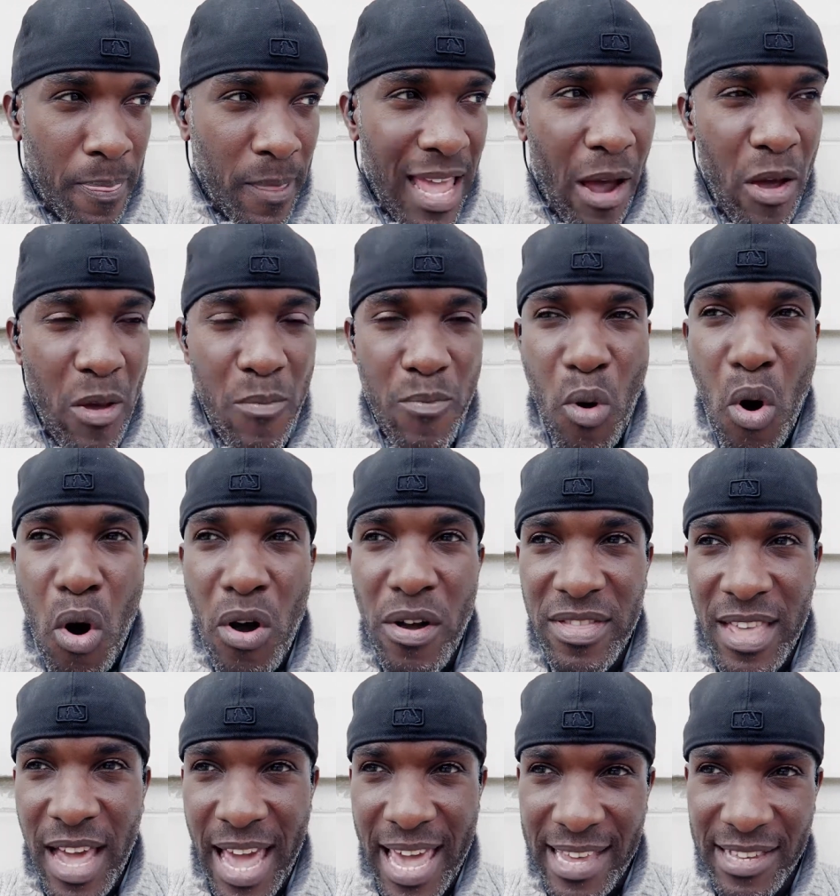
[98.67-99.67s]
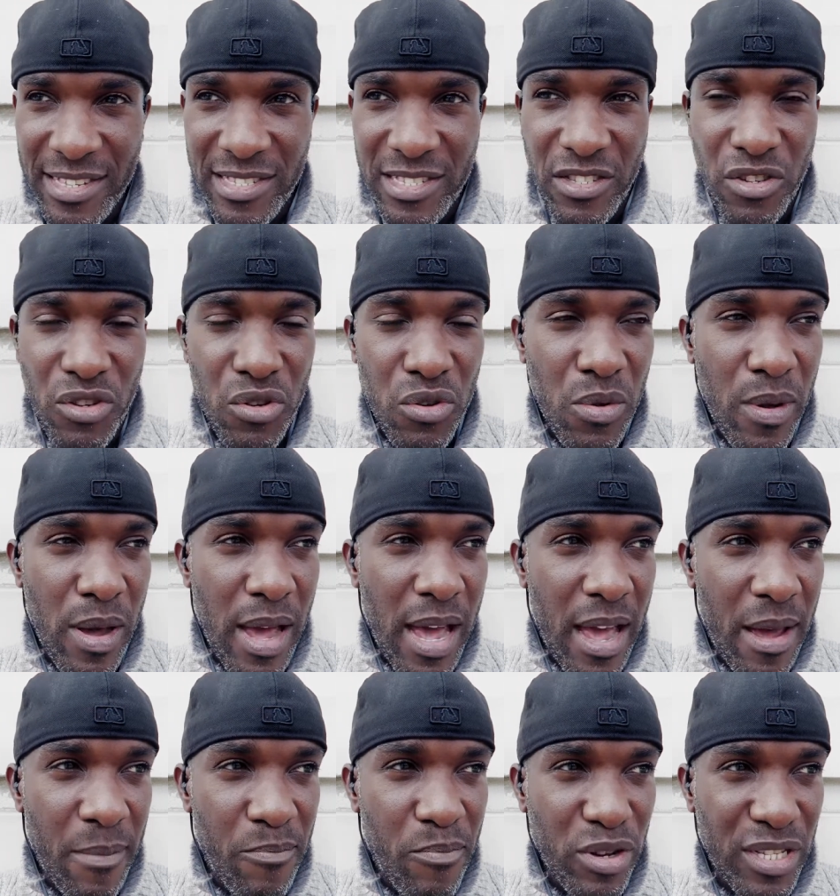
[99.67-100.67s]
how important that is to
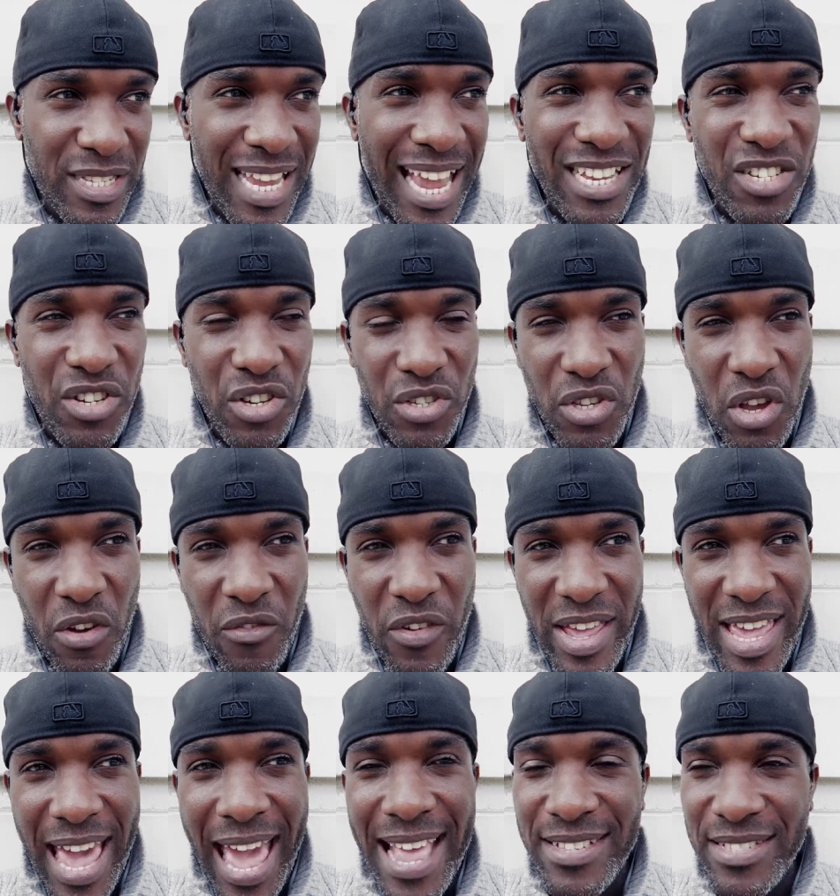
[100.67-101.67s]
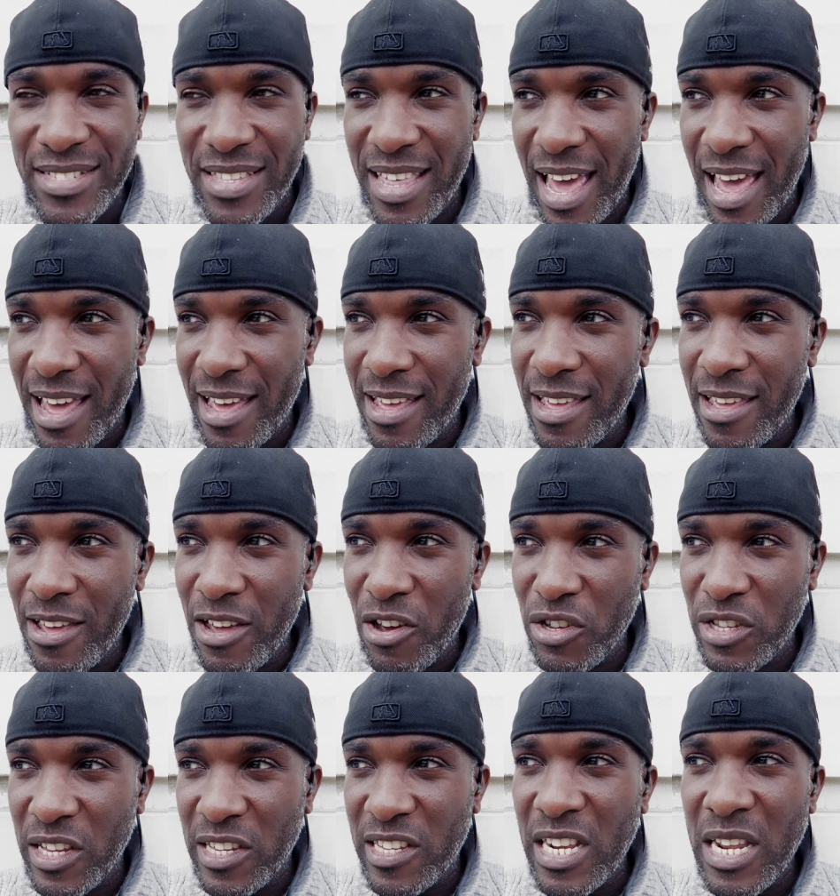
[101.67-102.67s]
uh, protect yourself against that
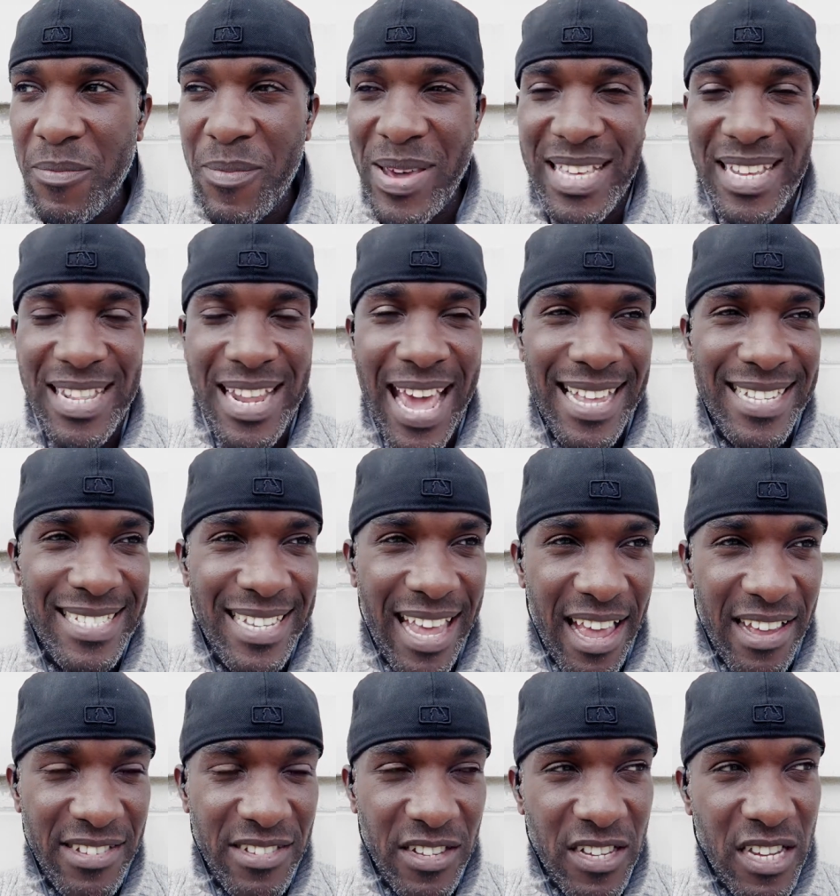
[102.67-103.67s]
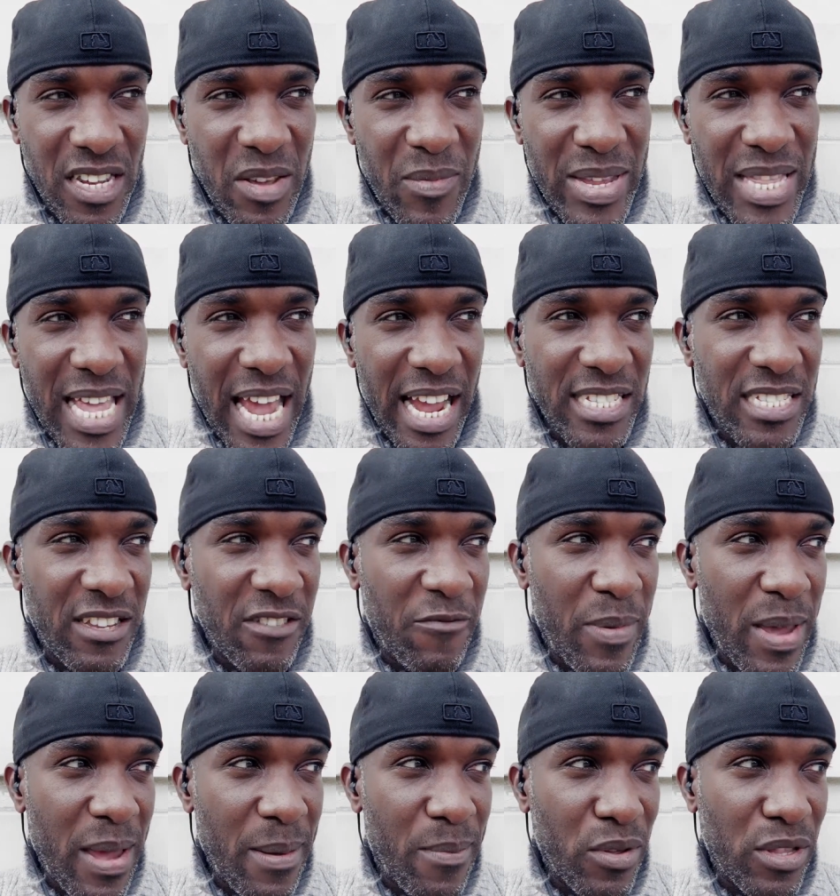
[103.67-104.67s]
because there's going to be the naysayers, there's going to be negative
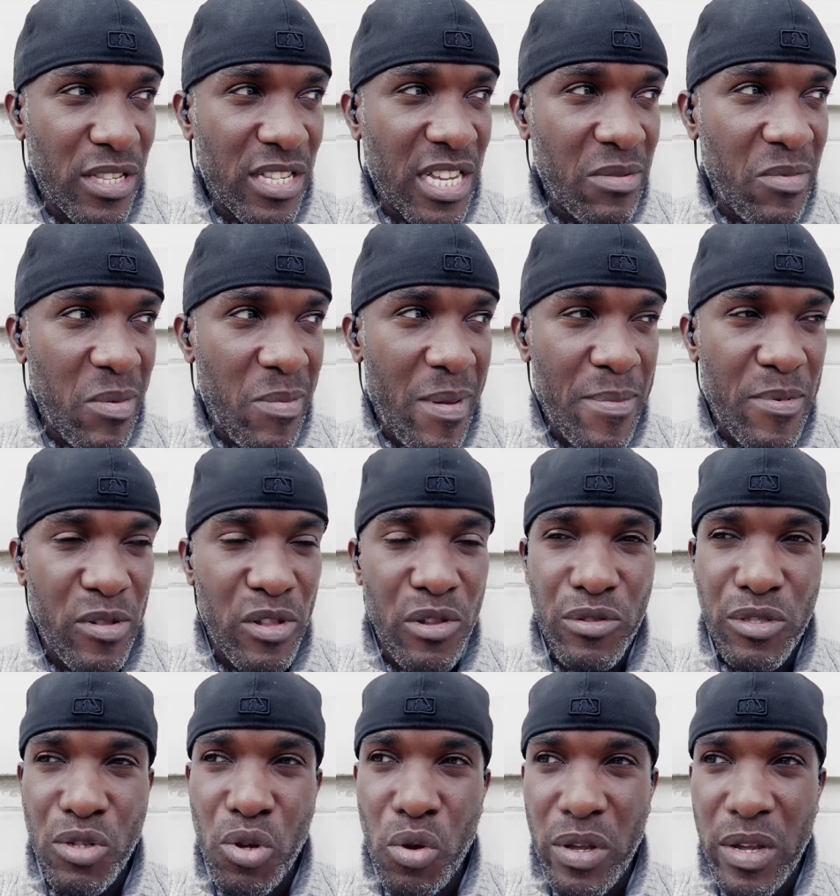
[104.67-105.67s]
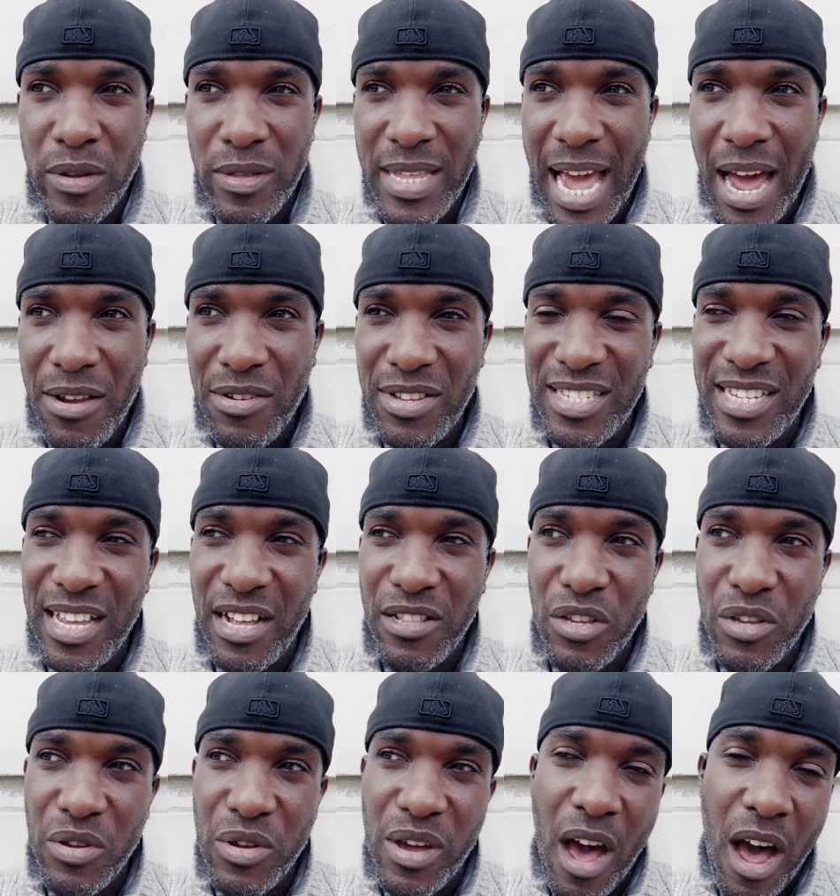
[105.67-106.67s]
people, there's going to be people who talk you down and tell
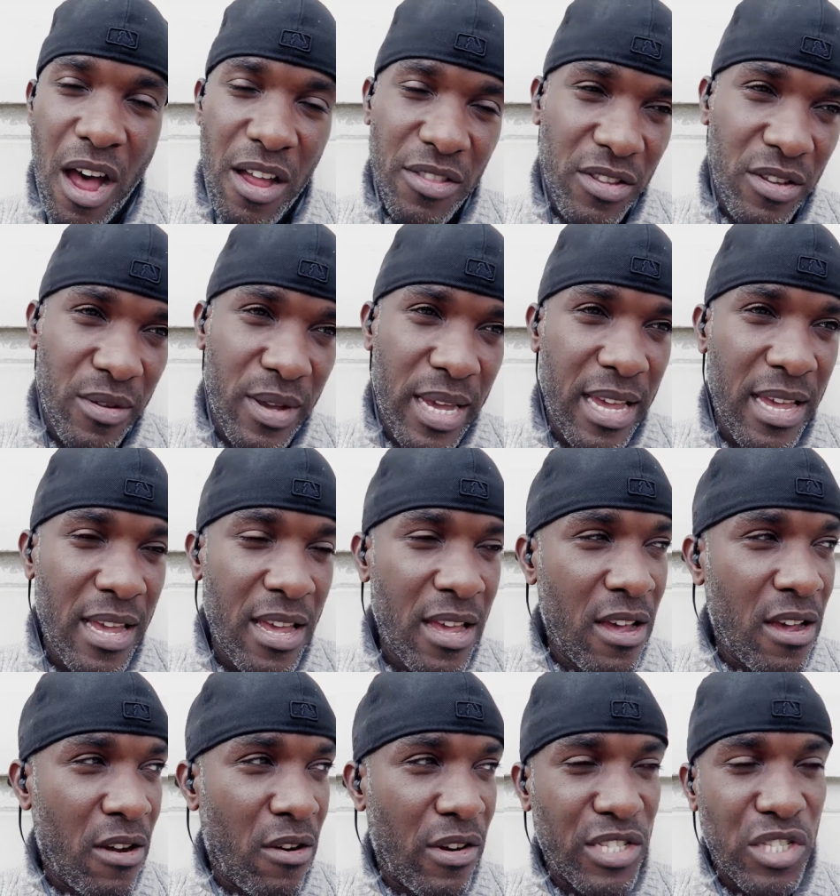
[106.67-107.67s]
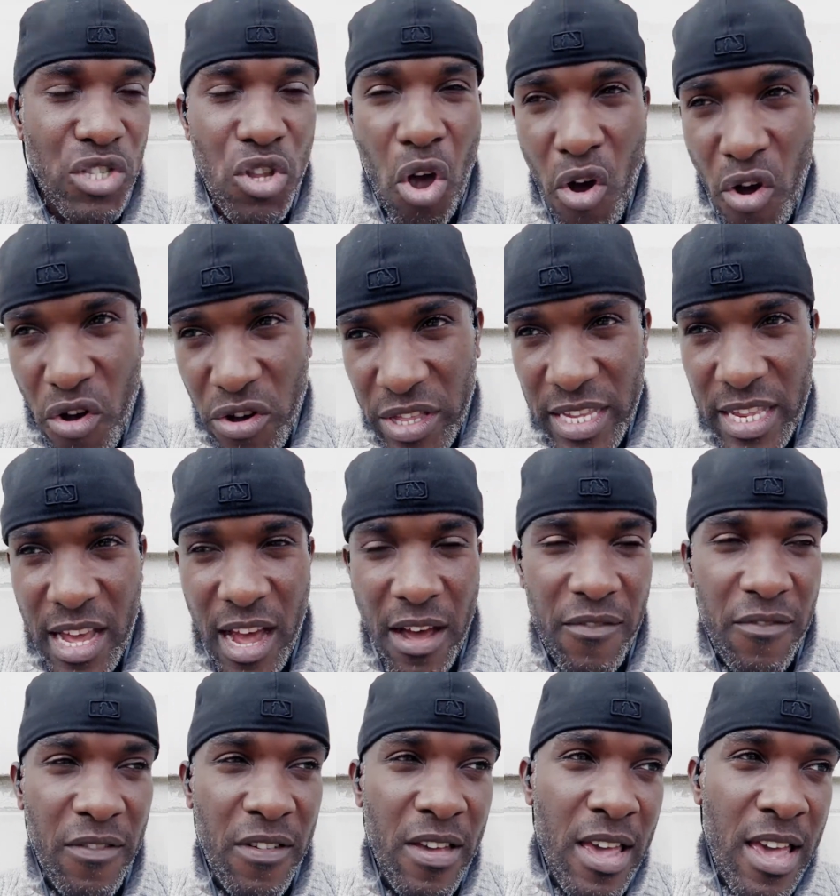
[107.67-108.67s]
you you can't do it or it's not good enough.